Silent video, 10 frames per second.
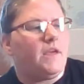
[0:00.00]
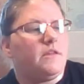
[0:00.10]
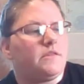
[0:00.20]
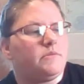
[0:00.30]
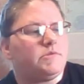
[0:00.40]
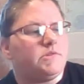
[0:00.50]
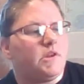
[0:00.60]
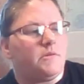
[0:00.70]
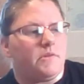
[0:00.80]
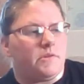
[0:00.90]
There was
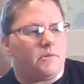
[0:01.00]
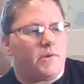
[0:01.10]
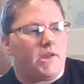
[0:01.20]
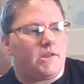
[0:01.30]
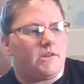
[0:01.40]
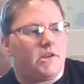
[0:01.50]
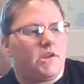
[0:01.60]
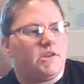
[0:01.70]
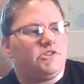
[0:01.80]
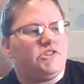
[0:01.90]
no other way.
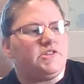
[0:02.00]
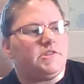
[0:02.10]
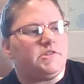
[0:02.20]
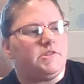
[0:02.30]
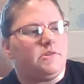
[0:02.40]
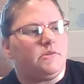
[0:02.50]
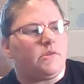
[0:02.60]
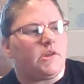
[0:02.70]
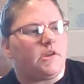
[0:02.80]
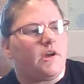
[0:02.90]
Jesus knew
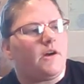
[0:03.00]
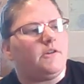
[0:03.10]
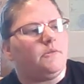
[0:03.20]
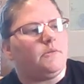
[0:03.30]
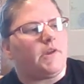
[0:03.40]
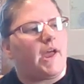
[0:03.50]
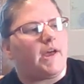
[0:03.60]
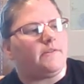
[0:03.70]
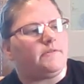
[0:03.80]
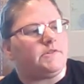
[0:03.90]
that God would
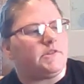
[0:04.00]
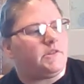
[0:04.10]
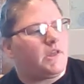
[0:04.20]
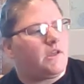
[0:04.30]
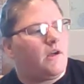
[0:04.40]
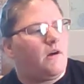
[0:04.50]
have to lay